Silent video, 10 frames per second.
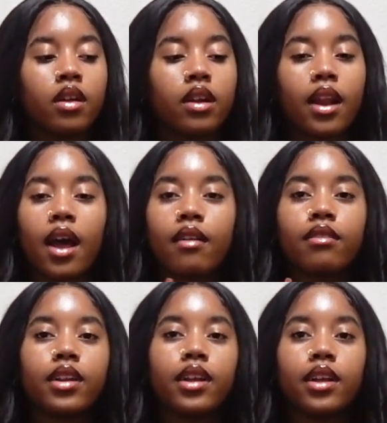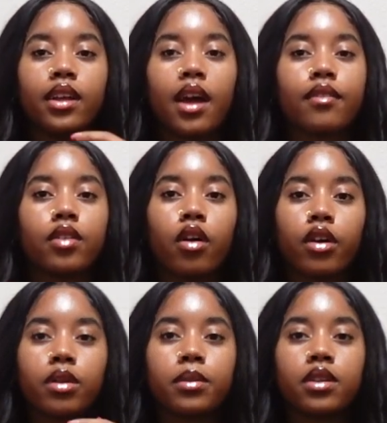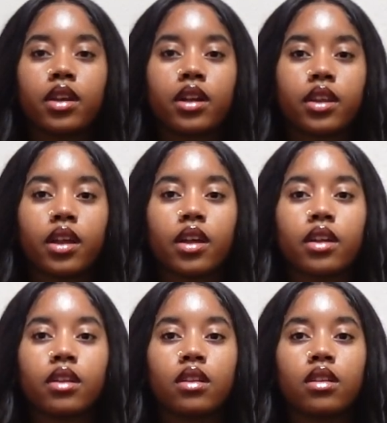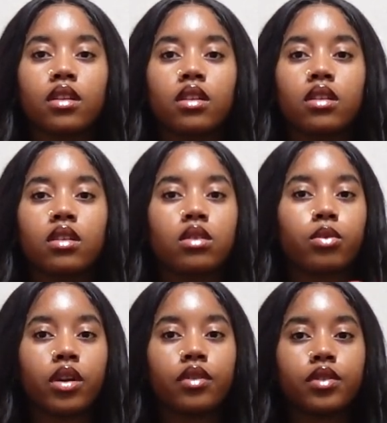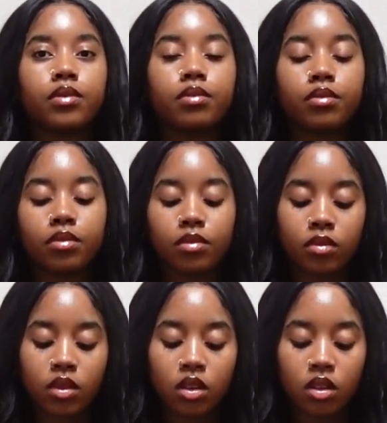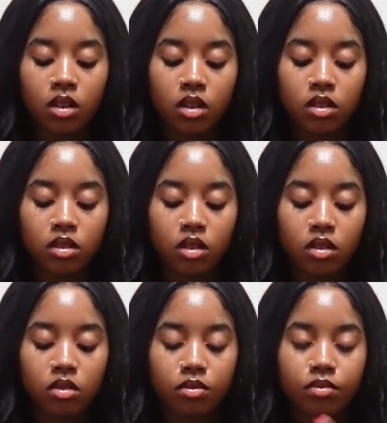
Not really having arguments like that. It's whatever. So,